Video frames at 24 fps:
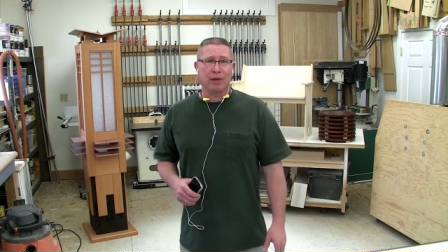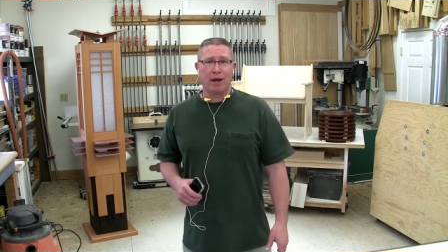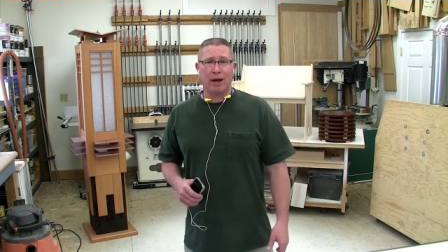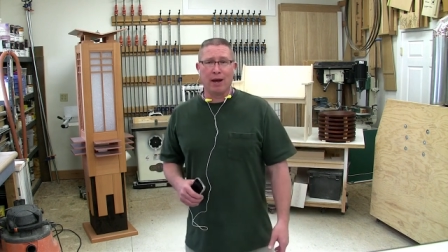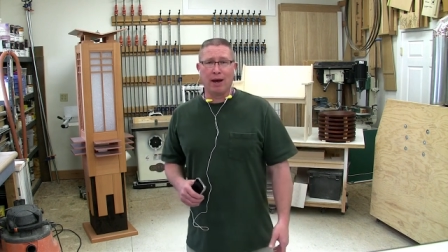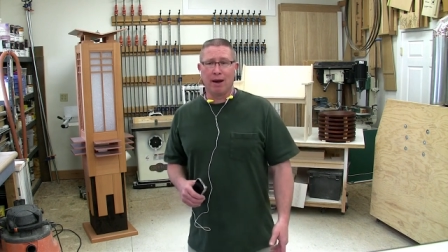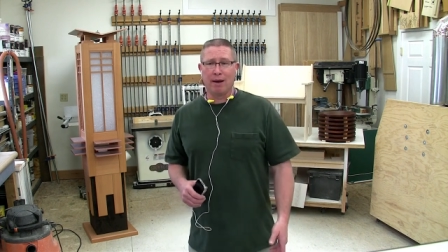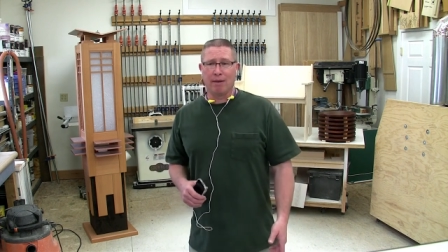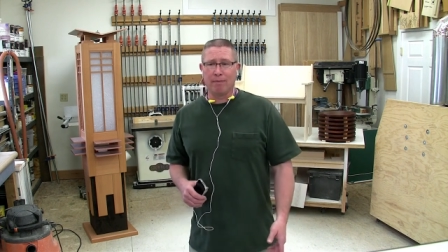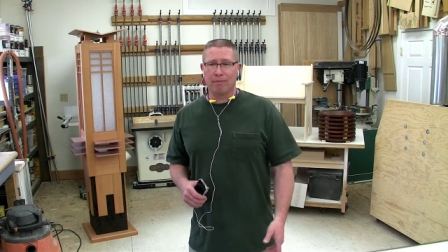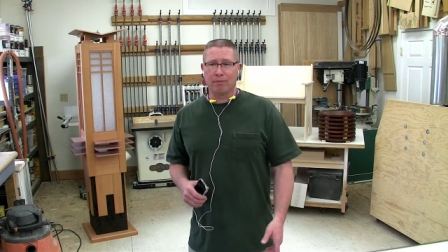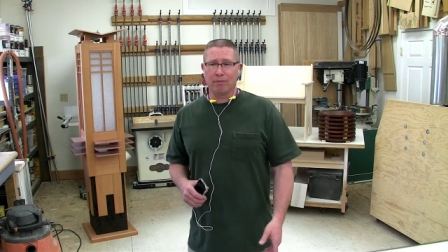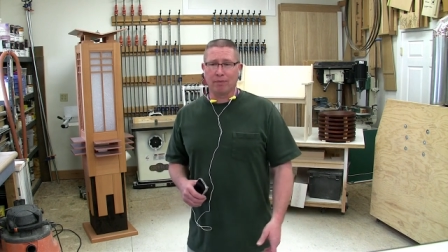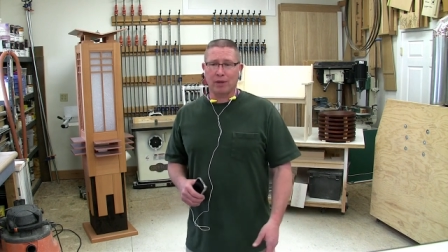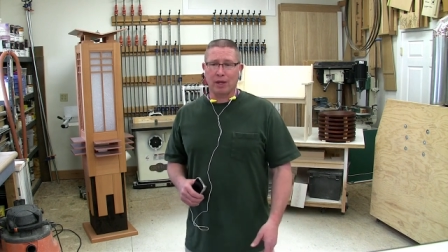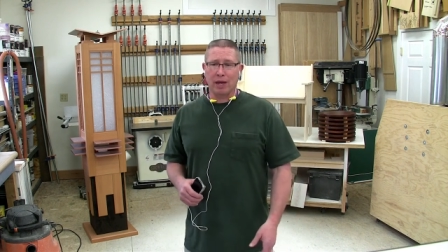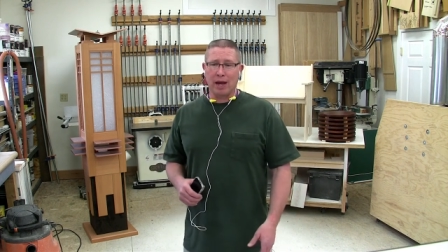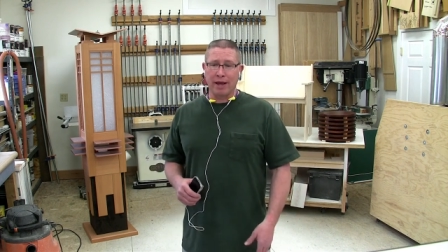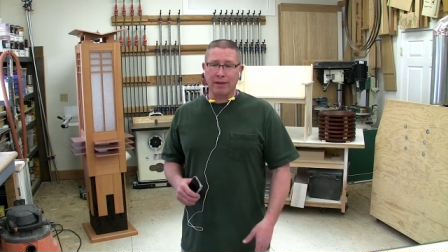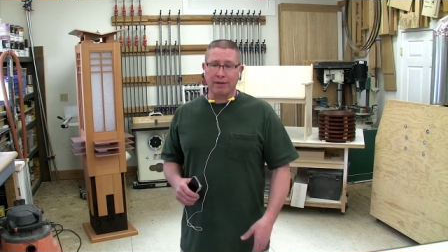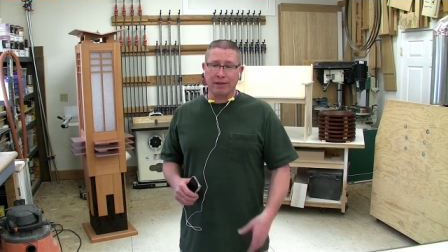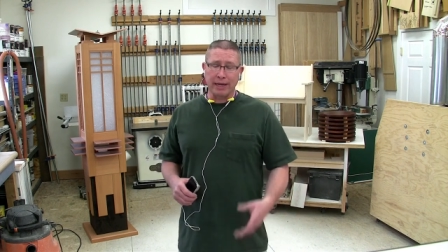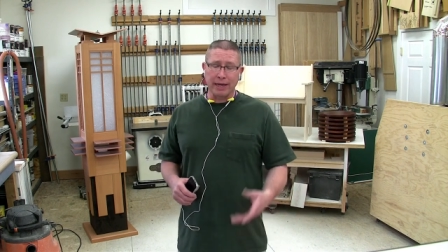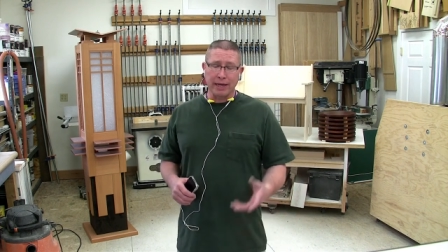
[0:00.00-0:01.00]
Um,
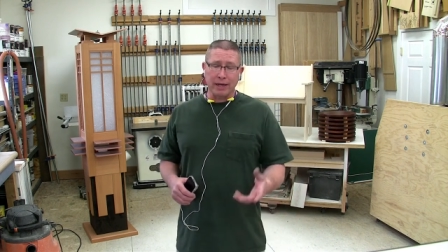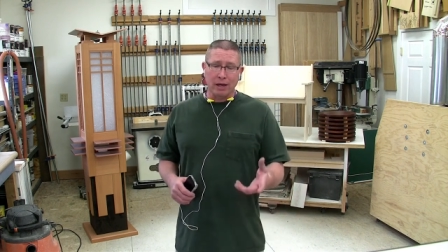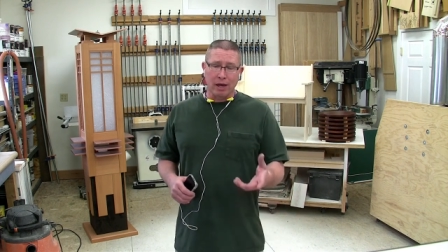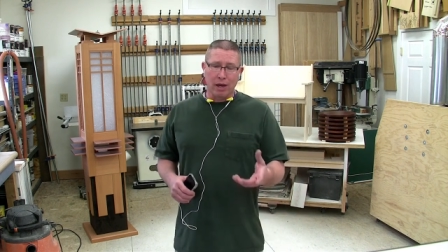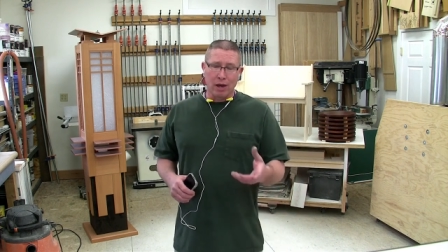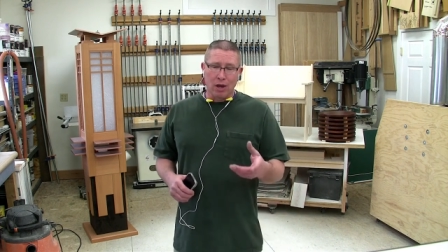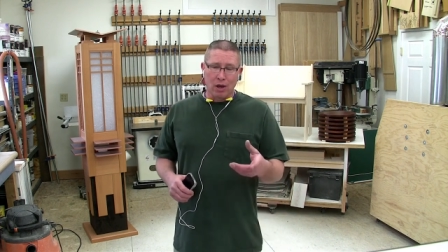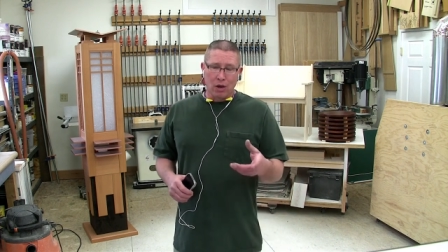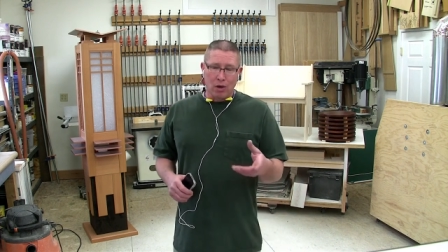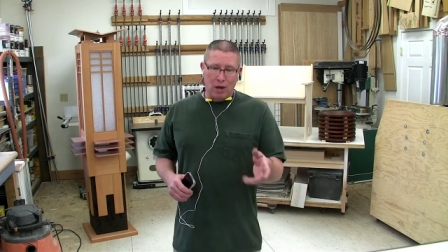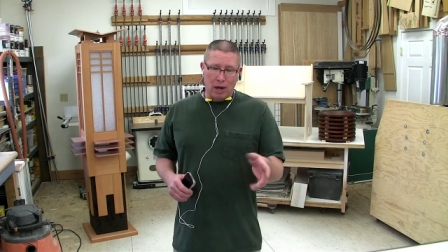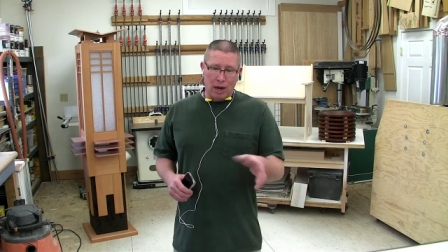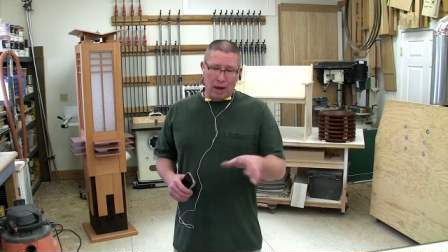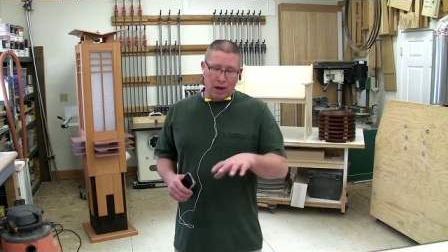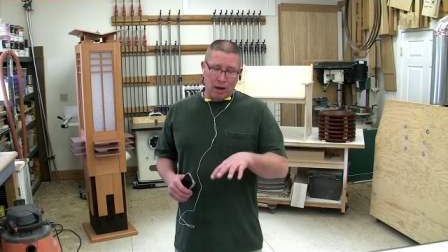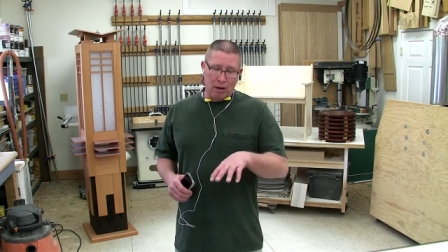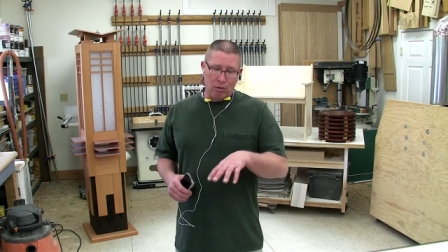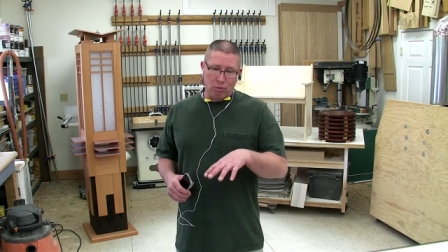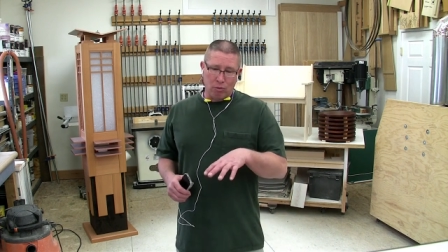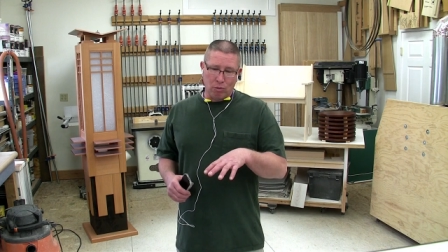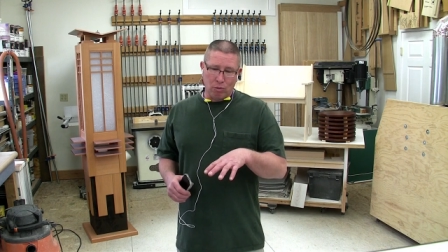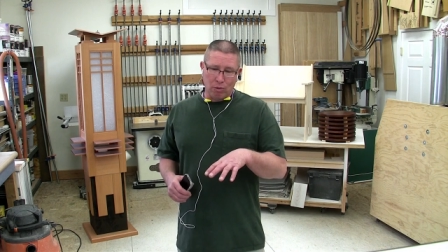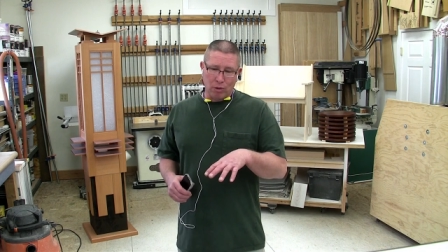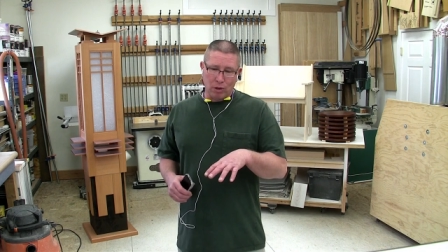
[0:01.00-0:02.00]
I think
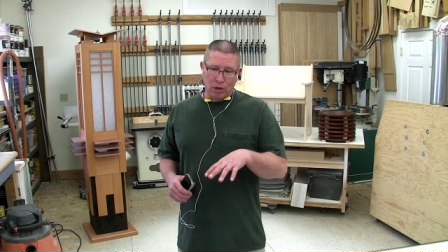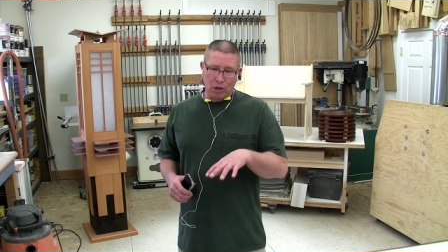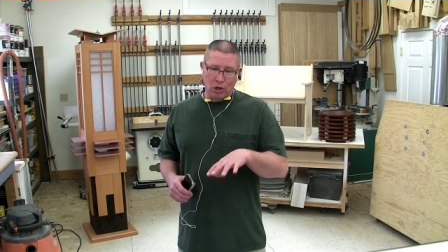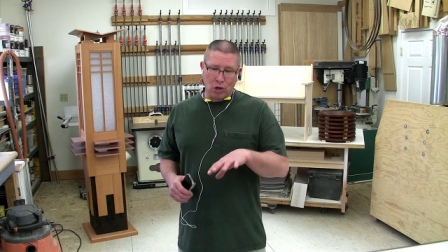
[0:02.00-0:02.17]
uh,